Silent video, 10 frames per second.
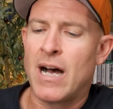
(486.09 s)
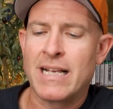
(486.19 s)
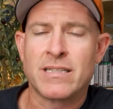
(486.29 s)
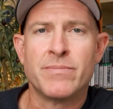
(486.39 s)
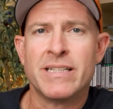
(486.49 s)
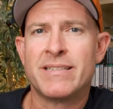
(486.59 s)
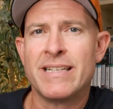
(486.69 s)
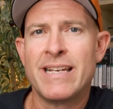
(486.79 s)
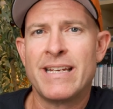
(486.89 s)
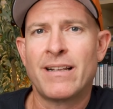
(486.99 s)
awesome to
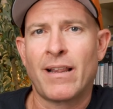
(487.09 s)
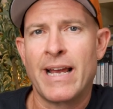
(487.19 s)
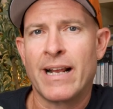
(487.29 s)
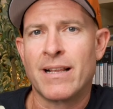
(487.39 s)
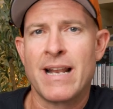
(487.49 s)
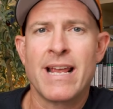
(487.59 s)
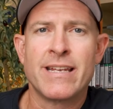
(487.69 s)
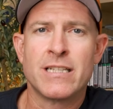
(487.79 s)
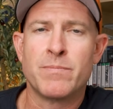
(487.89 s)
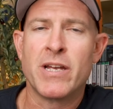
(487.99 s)
see like the
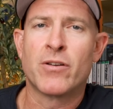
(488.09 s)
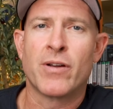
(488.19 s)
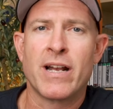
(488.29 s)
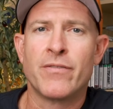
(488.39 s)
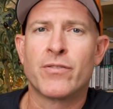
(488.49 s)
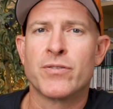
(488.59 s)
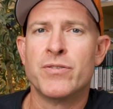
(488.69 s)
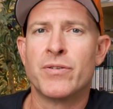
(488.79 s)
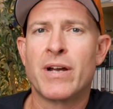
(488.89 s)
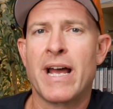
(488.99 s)
Nike SB creative
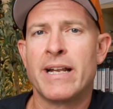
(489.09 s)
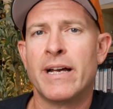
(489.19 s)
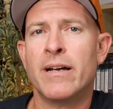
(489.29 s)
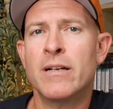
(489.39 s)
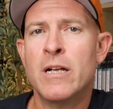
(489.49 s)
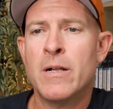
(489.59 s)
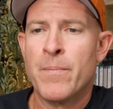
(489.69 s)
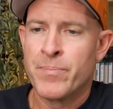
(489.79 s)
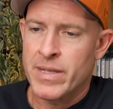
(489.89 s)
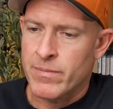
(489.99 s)
crew kind of
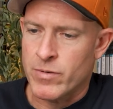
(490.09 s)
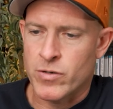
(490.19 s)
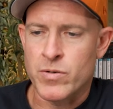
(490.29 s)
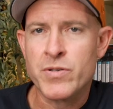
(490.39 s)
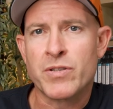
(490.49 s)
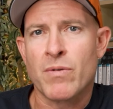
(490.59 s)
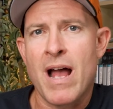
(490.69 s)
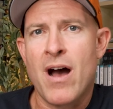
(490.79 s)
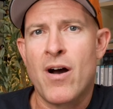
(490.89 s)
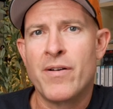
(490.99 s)
cruise
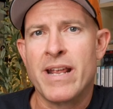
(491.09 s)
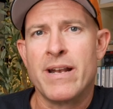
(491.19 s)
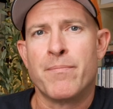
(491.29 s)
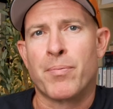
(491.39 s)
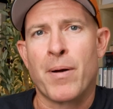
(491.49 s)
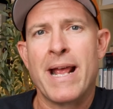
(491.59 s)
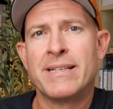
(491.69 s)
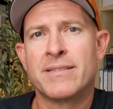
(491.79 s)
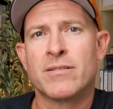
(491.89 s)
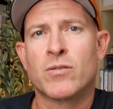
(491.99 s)
around and
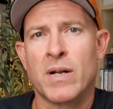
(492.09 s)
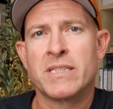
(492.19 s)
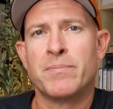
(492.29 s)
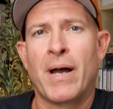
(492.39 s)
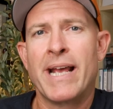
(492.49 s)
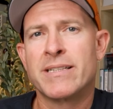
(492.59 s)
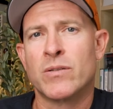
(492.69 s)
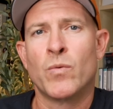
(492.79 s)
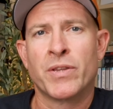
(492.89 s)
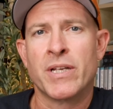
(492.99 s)
embrace Crust bikes
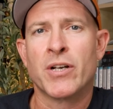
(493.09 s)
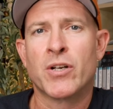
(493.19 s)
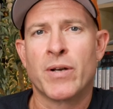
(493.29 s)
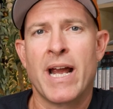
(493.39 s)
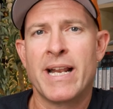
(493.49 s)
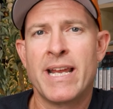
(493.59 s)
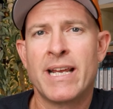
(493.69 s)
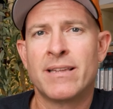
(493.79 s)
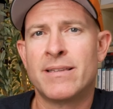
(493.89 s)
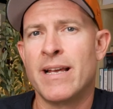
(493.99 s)
and what they're
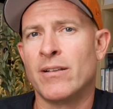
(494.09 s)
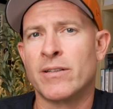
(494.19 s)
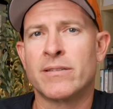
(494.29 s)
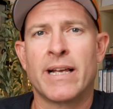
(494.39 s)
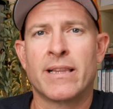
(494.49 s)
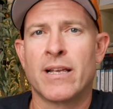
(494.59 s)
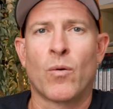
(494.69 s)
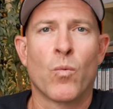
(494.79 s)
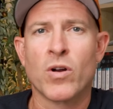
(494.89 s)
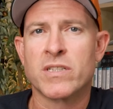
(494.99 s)
creating. They look like
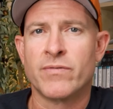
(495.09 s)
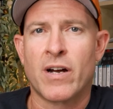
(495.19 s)
they're works of